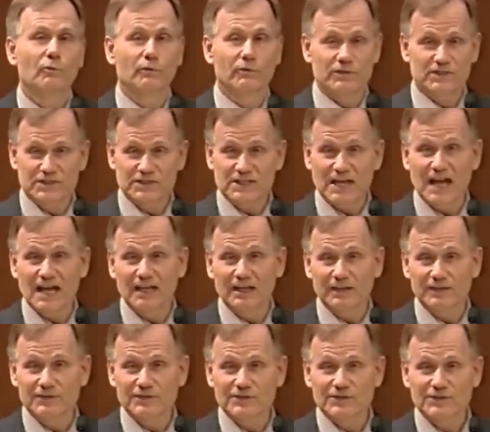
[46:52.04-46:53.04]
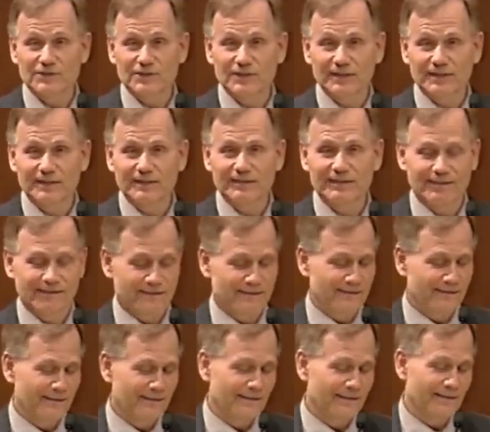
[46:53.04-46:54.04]
with silence
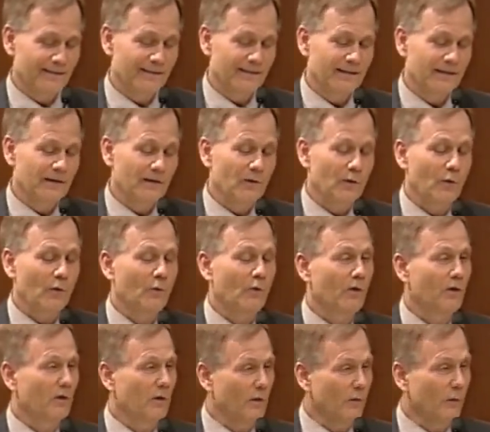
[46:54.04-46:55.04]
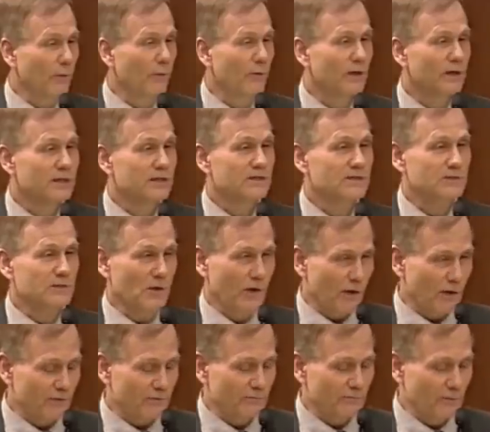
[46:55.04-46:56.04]
or a low,
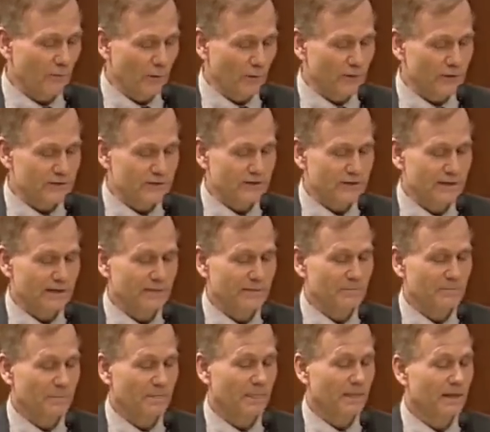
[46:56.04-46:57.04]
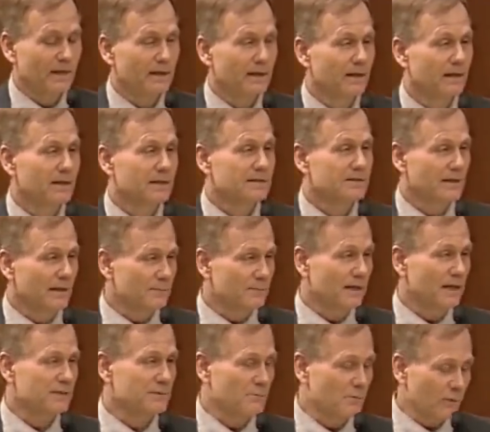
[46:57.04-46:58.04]
soft voice,
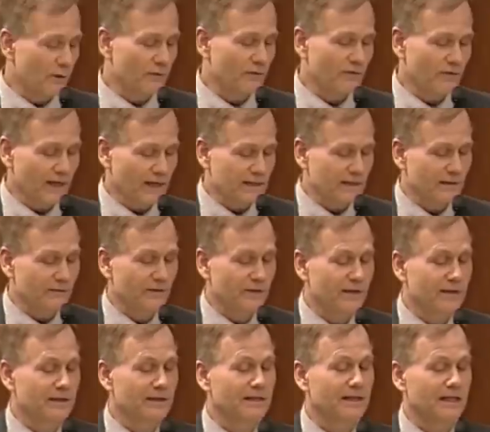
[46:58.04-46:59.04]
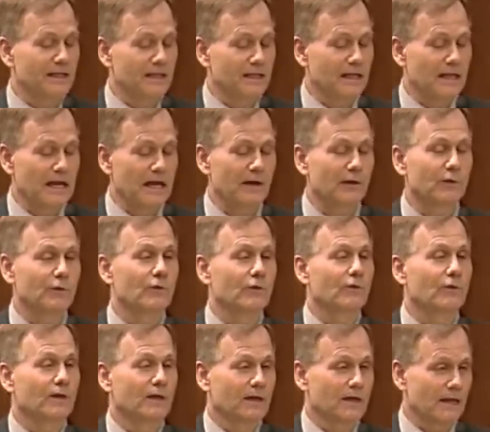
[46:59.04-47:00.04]
sometimes more effectively than getting
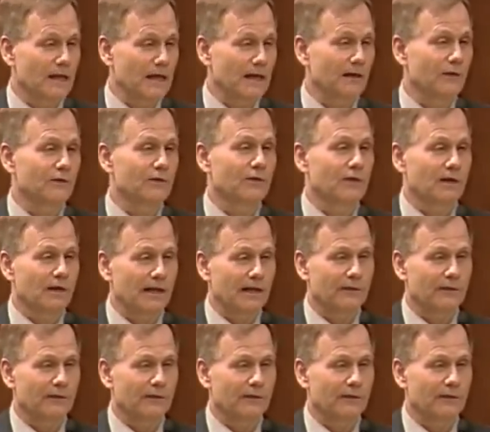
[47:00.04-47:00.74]
louder and louder and